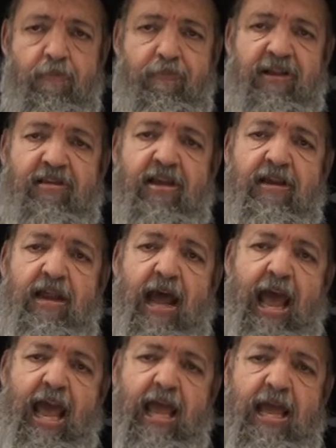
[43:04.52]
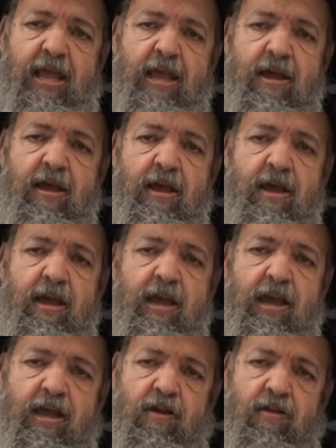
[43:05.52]
But today,
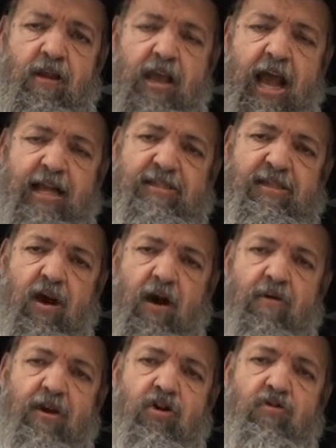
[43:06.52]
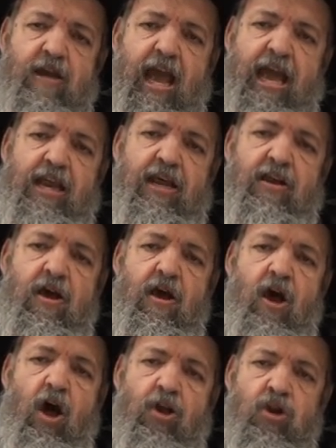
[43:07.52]
he, the Yetzer Hara created
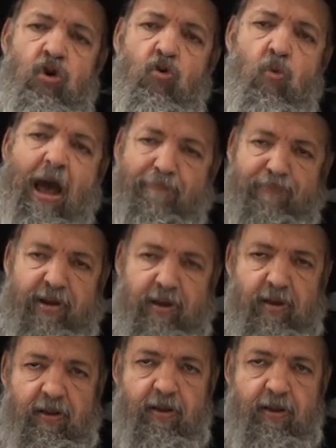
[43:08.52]
a new weapon.